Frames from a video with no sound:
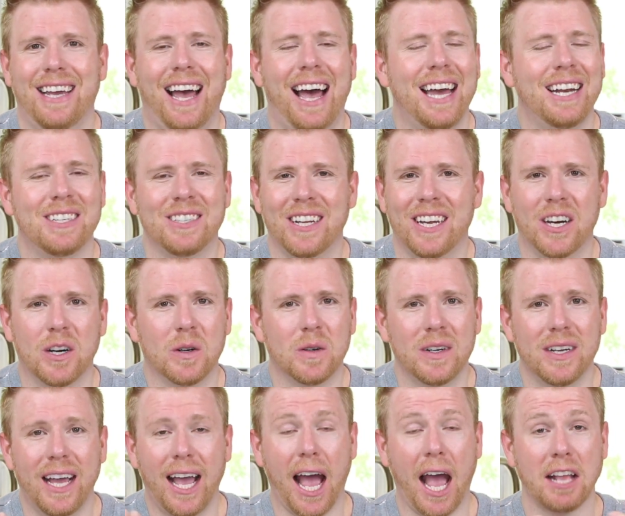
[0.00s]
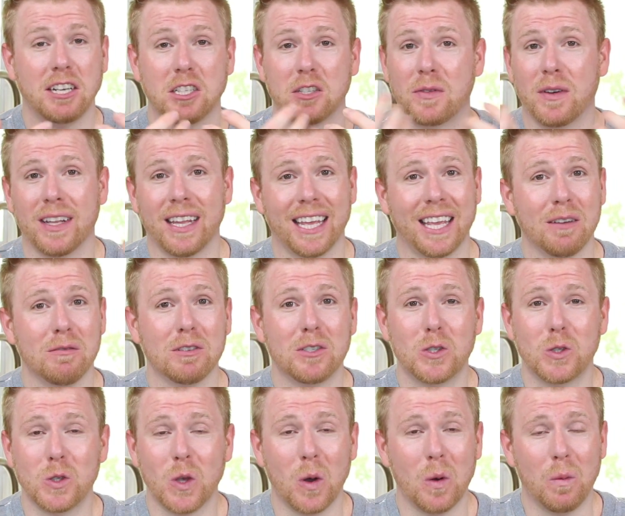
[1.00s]
I don't know. I just felt like it was
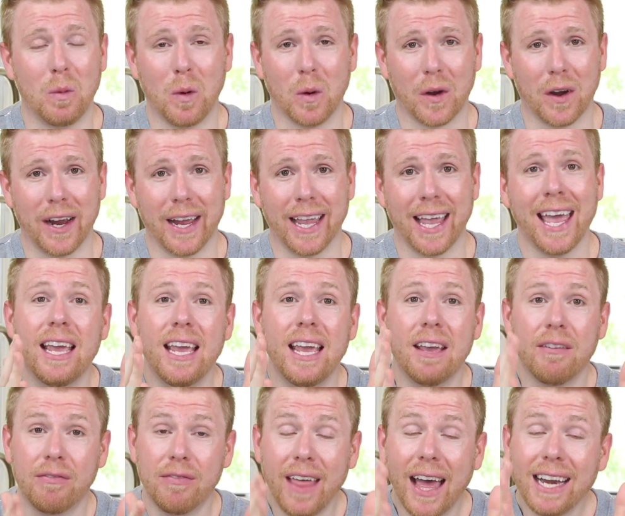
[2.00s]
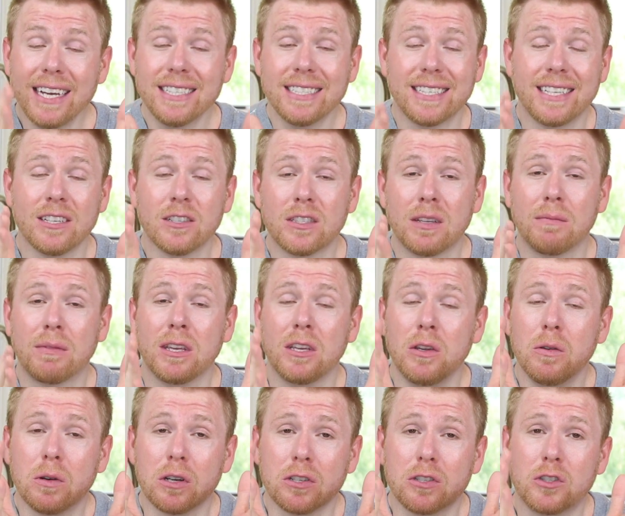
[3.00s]
so boring. If that is still something
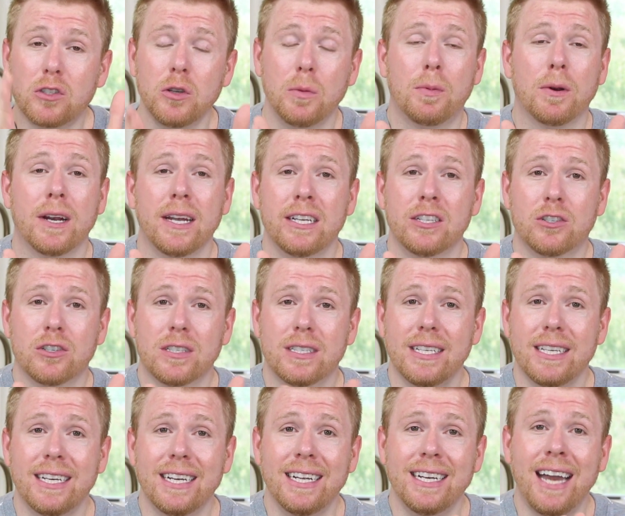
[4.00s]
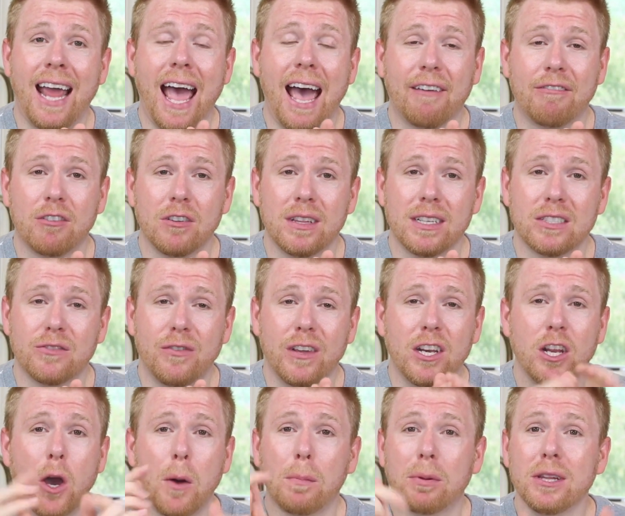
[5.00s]
you are super interested in after this
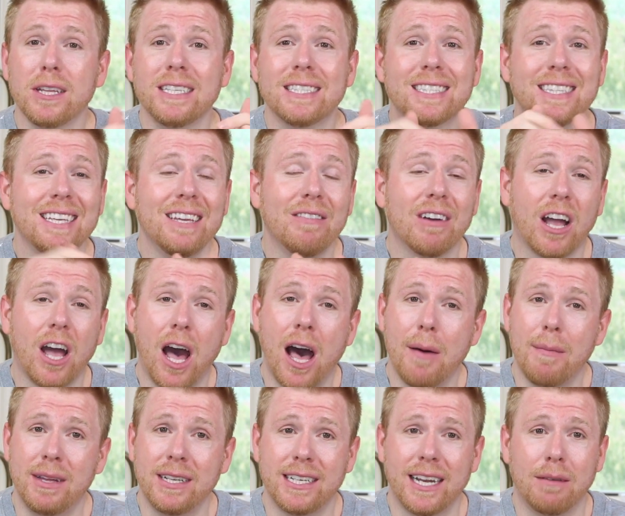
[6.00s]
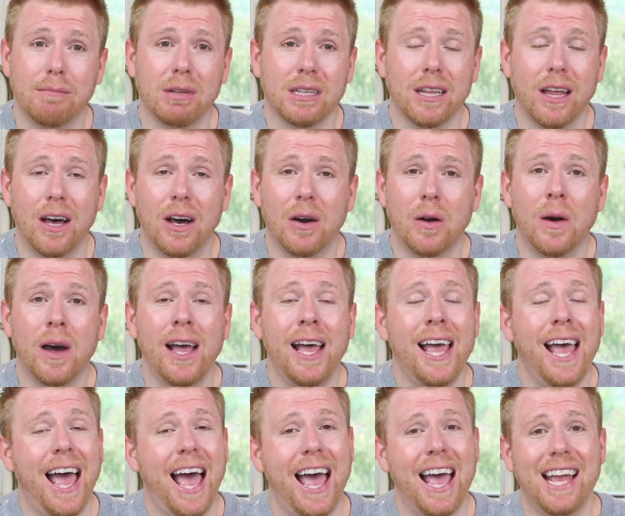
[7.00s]
video, please leave a comment down below
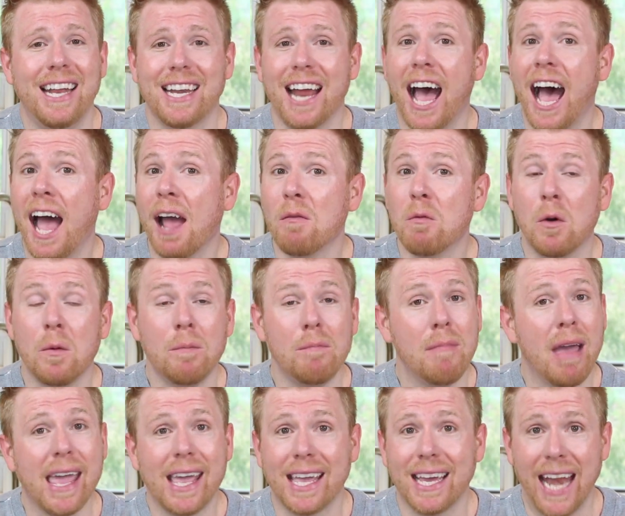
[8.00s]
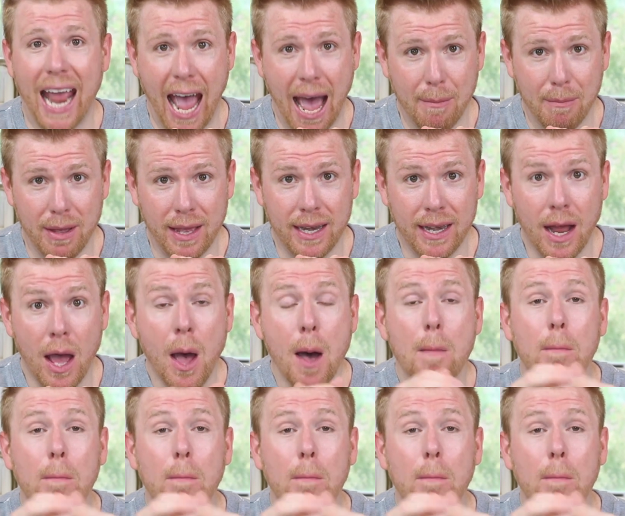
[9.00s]
and I will make it happen.